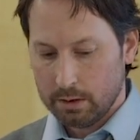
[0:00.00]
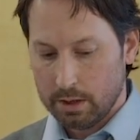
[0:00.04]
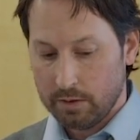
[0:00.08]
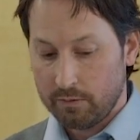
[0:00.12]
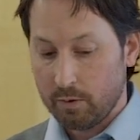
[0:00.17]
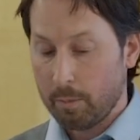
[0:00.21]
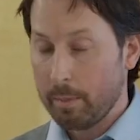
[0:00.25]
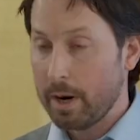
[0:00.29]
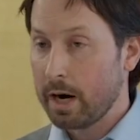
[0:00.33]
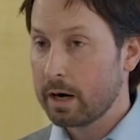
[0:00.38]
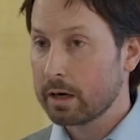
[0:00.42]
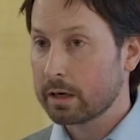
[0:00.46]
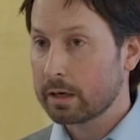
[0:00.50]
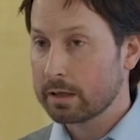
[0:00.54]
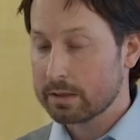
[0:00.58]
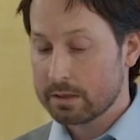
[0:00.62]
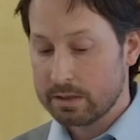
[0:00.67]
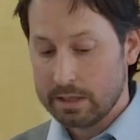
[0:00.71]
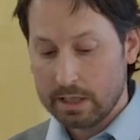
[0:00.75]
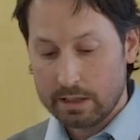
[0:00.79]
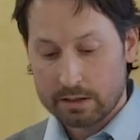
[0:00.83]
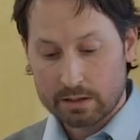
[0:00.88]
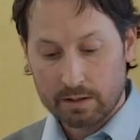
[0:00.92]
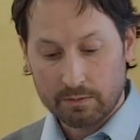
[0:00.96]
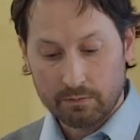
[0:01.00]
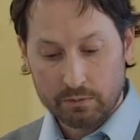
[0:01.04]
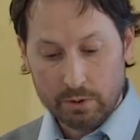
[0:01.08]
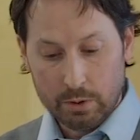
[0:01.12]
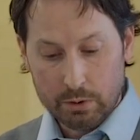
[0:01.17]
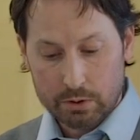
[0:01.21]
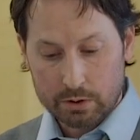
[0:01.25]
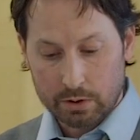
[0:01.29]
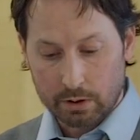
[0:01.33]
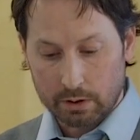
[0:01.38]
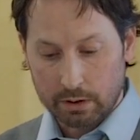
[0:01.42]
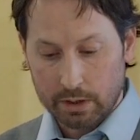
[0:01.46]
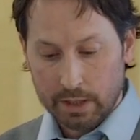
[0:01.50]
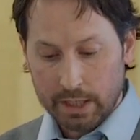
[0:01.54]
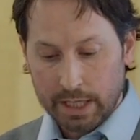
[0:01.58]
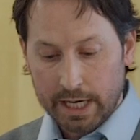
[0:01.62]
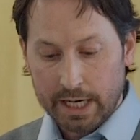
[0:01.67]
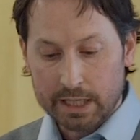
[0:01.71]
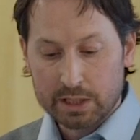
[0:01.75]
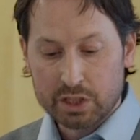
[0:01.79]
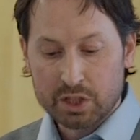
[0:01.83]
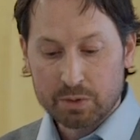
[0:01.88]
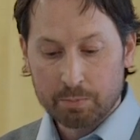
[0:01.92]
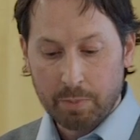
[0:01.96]
If America seeks a future
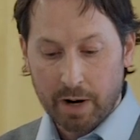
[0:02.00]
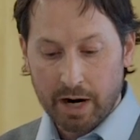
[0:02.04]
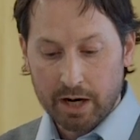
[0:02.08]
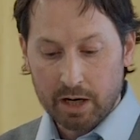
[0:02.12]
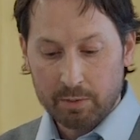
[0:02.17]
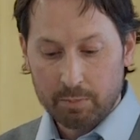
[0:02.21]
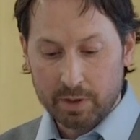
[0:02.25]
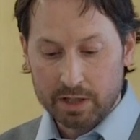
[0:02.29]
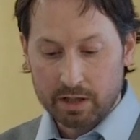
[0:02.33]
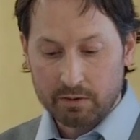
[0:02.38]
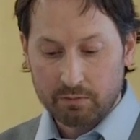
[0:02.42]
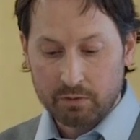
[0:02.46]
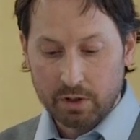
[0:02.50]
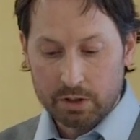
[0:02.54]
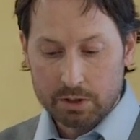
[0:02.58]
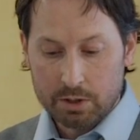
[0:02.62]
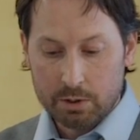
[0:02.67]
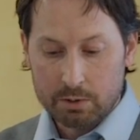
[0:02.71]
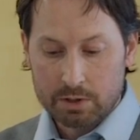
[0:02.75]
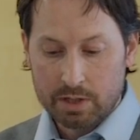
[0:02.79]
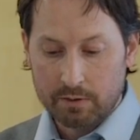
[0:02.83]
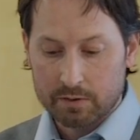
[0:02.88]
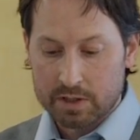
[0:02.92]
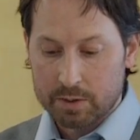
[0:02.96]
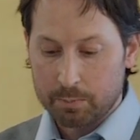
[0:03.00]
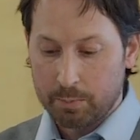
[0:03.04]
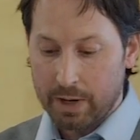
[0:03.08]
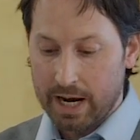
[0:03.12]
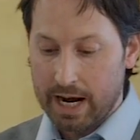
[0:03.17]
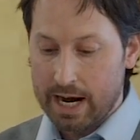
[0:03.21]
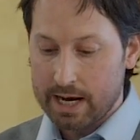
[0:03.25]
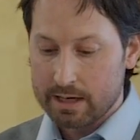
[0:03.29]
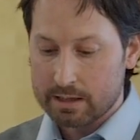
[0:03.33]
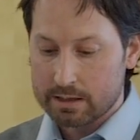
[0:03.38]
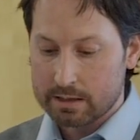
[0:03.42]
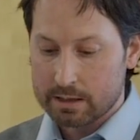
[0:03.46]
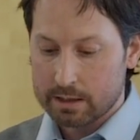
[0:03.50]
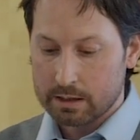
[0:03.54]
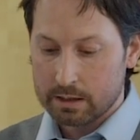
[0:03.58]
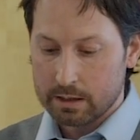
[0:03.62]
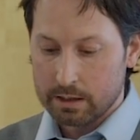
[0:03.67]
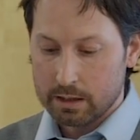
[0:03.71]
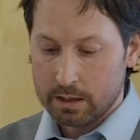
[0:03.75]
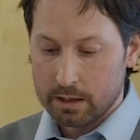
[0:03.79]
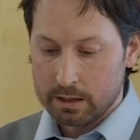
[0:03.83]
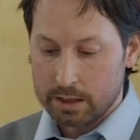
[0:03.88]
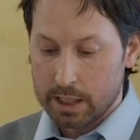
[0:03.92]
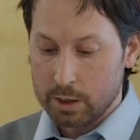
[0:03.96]
inspired by the virtues of its past,
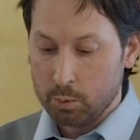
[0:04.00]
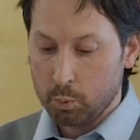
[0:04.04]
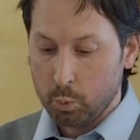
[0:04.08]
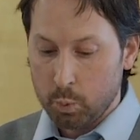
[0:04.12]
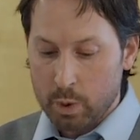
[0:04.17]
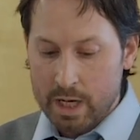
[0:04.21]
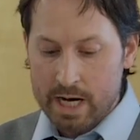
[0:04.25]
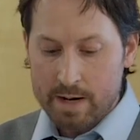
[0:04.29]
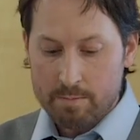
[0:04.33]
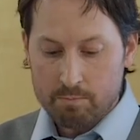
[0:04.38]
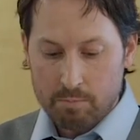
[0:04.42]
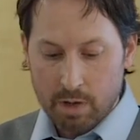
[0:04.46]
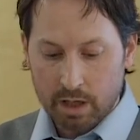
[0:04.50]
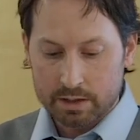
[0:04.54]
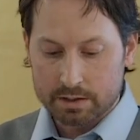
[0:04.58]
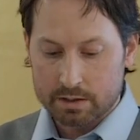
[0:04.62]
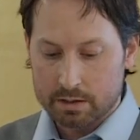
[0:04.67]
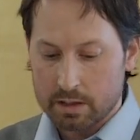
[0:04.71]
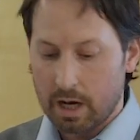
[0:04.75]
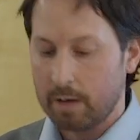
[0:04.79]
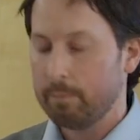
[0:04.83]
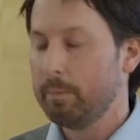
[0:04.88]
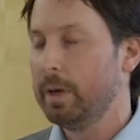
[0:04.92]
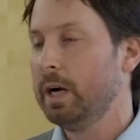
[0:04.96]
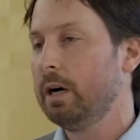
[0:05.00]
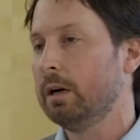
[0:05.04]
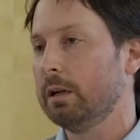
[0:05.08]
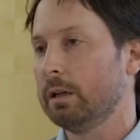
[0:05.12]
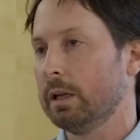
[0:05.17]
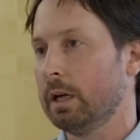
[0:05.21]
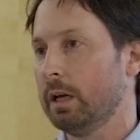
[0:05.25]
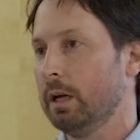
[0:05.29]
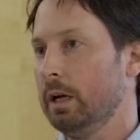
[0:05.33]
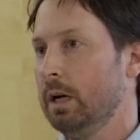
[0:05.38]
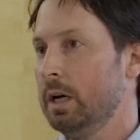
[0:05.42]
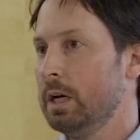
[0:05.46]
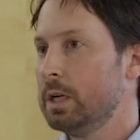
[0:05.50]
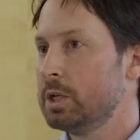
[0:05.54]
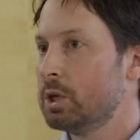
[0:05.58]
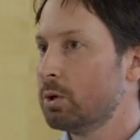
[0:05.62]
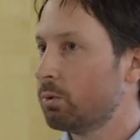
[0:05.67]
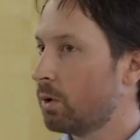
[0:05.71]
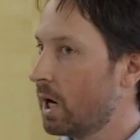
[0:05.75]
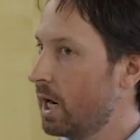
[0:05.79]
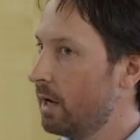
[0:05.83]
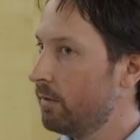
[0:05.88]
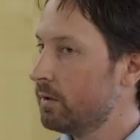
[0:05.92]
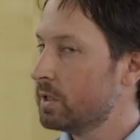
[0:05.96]
then we must not merely
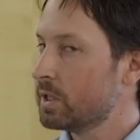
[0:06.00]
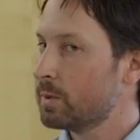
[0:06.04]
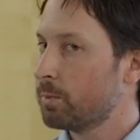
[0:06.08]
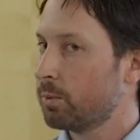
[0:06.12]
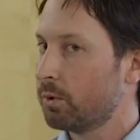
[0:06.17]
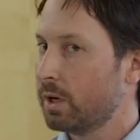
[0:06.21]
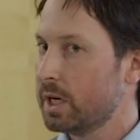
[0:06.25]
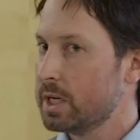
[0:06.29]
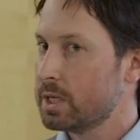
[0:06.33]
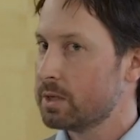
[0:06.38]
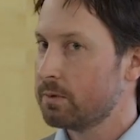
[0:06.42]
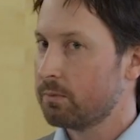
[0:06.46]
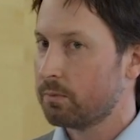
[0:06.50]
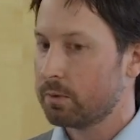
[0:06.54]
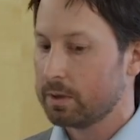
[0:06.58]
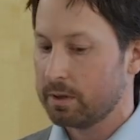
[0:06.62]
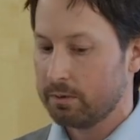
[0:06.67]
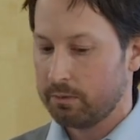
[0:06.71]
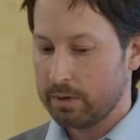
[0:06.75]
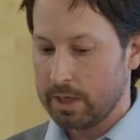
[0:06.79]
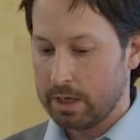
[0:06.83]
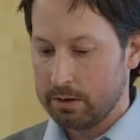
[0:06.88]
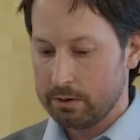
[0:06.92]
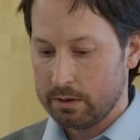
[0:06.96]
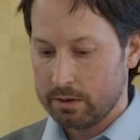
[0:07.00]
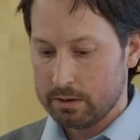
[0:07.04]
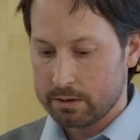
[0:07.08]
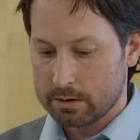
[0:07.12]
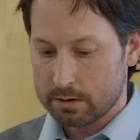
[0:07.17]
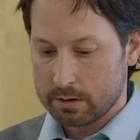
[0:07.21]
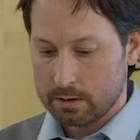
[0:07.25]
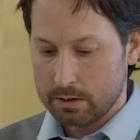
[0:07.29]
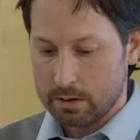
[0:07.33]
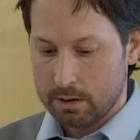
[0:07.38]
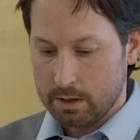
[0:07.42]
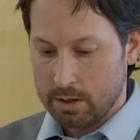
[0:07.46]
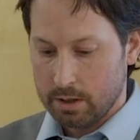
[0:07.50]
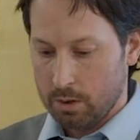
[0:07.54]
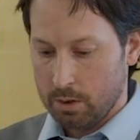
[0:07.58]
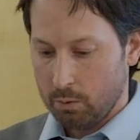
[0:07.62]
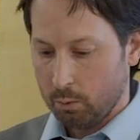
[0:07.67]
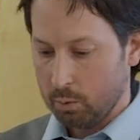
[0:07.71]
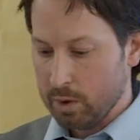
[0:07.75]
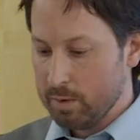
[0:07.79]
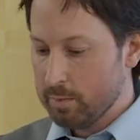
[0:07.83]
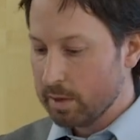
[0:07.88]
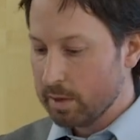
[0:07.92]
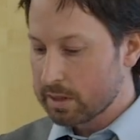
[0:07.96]
derive inspiration from the founders,
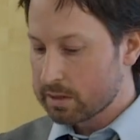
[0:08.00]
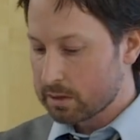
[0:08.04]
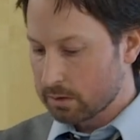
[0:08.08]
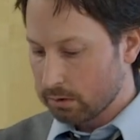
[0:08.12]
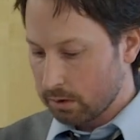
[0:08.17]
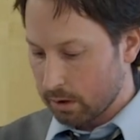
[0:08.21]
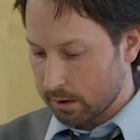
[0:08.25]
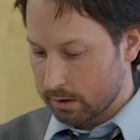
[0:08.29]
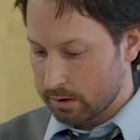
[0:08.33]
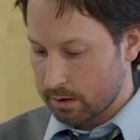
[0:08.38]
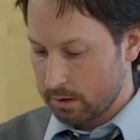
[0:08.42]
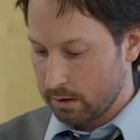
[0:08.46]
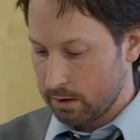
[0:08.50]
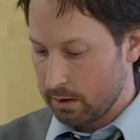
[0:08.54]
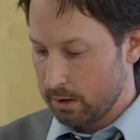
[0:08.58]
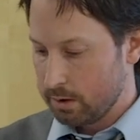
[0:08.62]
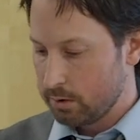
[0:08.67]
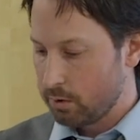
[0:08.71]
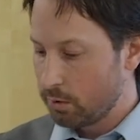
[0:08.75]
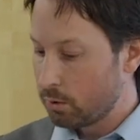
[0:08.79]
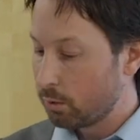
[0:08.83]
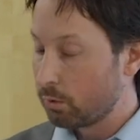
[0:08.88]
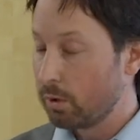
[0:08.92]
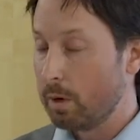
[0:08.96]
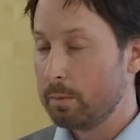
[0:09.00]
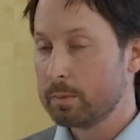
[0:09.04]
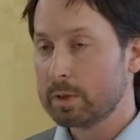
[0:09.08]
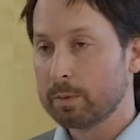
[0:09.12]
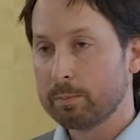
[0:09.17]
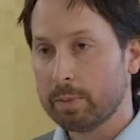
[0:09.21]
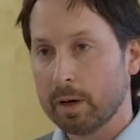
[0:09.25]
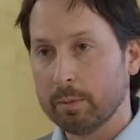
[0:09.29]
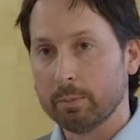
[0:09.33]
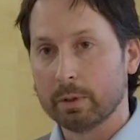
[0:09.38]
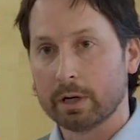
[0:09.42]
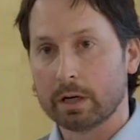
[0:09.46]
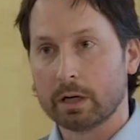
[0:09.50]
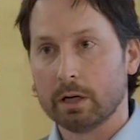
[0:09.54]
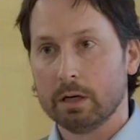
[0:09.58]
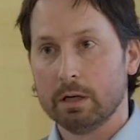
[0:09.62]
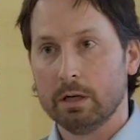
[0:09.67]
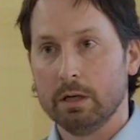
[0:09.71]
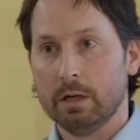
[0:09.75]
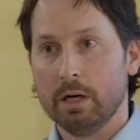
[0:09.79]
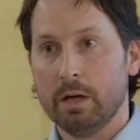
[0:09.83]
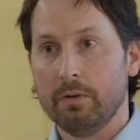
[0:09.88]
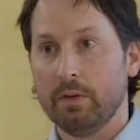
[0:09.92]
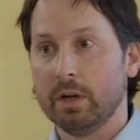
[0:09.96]
we must look to the Roman Republic
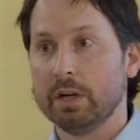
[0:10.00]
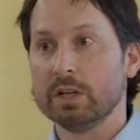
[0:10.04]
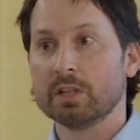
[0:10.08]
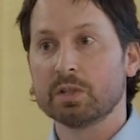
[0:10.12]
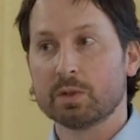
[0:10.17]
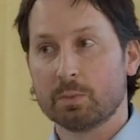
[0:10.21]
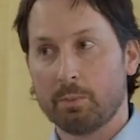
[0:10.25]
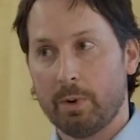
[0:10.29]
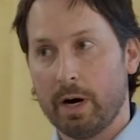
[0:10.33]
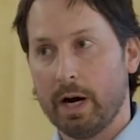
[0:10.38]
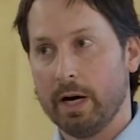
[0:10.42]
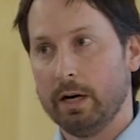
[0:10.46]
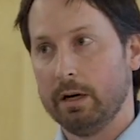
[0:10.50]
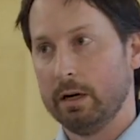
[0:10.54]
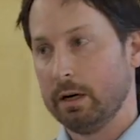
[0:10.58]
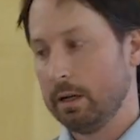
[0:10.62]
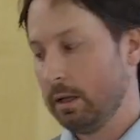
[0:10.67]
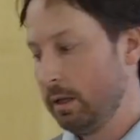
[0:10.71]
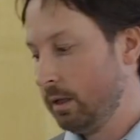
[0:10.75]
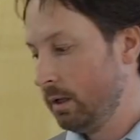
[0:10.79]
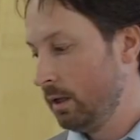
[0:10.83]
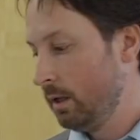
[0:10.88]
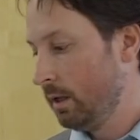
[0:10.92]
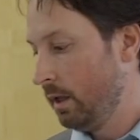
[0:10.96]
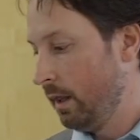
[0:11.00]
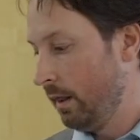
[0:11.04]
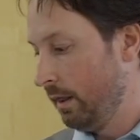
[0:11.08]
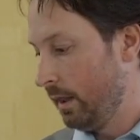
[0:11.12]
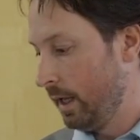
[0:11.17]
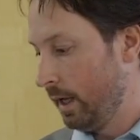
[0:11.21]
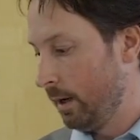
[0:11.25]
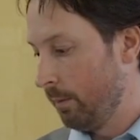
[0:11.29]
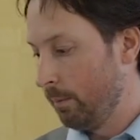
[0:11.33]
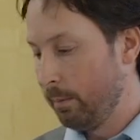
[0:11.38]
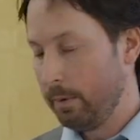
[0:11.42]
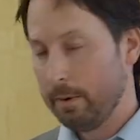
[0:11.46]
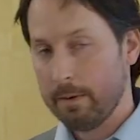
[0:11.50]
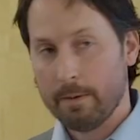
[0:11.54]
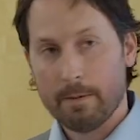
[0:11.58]
that inspired them.